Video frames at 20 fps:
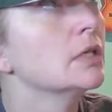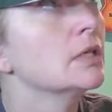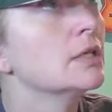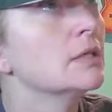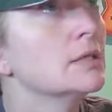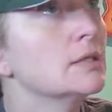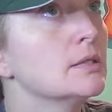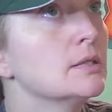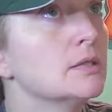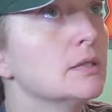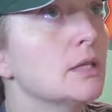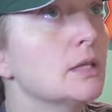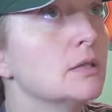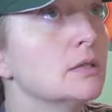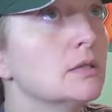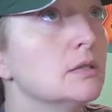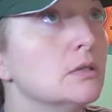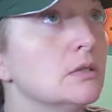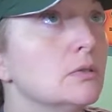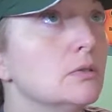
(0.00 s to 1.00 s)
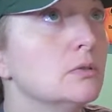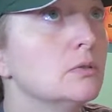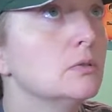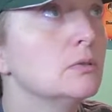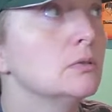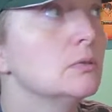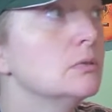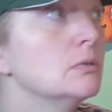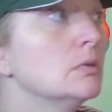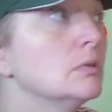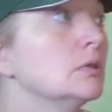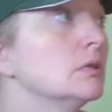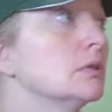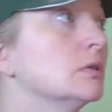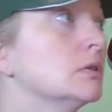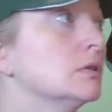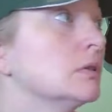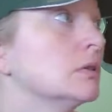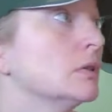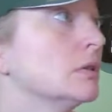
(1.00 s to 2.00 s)
it set to,
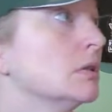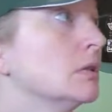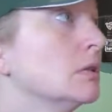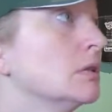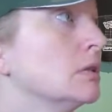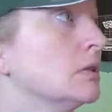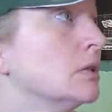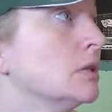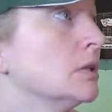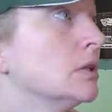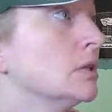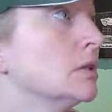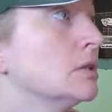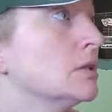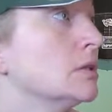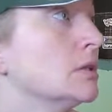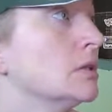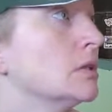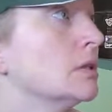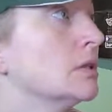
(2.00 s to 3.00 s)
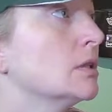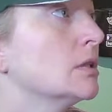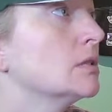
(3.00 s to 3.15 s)
see, and that's